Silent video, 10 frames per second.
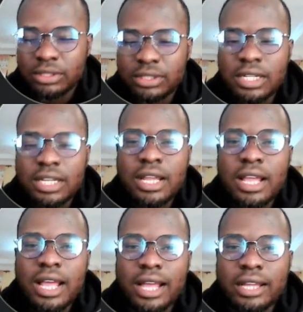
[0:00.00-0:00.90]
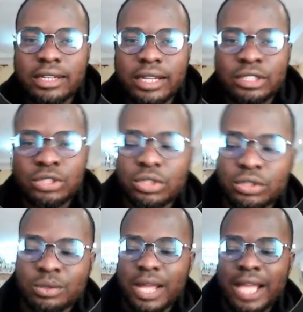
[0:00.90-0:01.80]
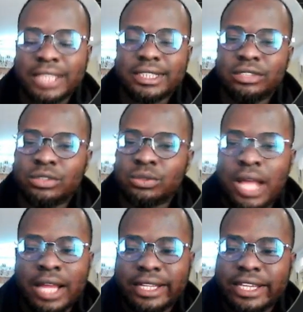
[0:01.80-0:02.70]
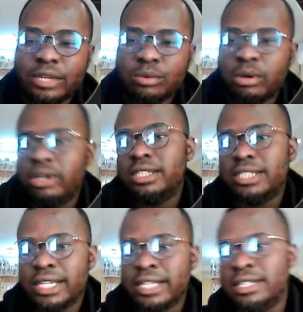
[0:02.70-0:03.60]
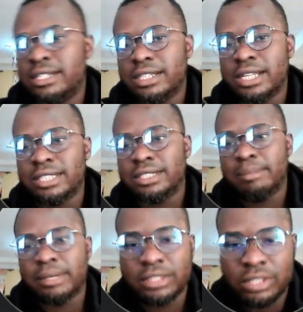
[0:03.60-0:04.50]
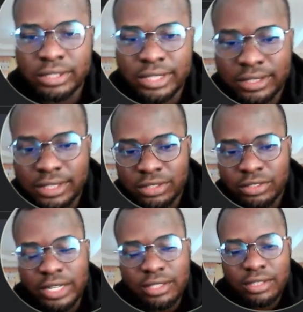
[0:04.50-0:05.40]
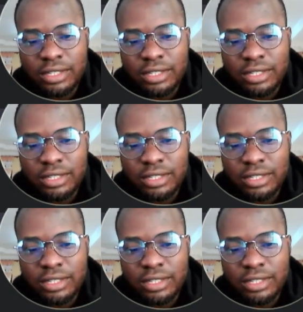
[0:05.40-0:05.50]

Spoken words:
and ensure you ask it to add keywords in that particular sentence. Alright,